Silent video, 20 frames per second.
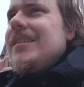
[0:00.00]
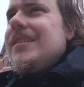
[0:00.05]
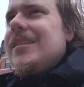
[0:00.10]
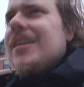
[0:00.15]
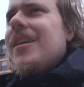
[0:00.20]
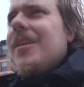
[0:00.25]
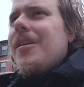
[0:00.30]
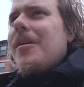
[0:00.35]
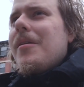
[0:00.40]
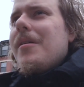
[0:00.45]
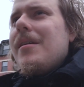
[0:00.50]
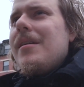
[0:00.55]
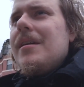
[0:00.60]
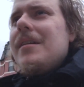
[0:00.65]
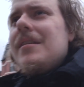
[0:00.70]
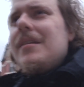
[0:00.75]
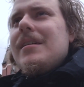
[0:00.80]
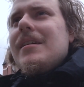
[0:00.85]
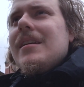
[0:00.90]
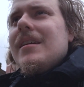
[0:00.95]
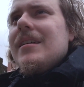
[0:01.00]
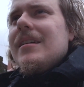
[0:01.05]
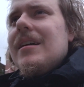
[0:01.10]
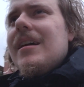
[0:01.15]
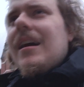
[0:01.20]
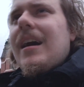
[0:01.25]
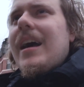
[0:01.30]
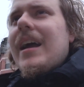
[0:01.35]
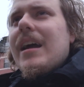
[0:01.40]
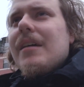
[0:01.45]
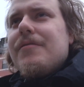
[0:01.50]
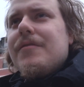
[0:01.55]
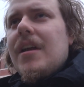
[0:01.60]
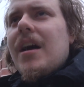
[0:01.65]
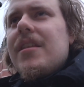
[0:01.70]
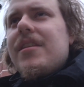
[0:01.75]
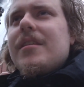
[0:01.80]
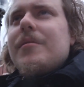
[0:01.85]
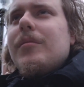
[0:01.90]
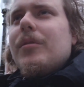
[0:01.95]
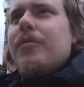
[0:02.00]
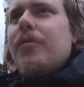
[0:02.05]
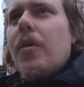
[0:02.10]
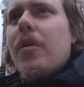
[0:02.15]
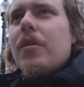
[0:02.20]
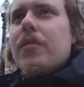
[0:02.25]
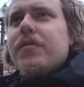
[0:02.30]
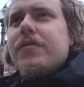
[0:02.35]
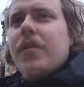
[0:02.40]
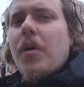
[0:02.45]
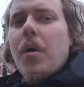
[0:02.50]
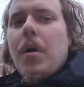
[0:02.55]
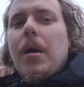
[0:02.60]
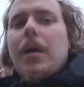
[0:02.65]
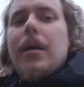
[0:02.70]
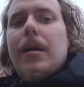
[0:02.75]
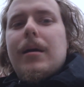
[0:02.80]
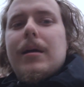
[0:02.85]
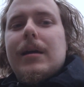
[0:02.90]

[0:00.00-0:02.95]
so I have nothing before 4,